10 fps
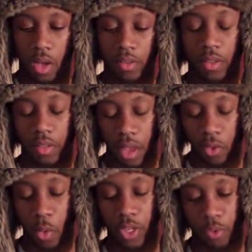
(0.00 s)
His
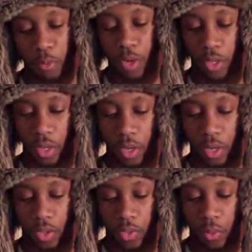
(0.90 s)
next question is pretty
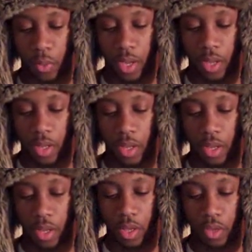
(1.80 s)
good. Is when
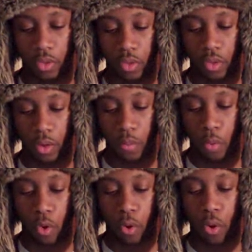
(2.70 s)
is the
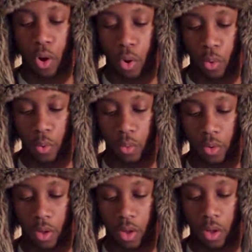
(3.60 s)
moral code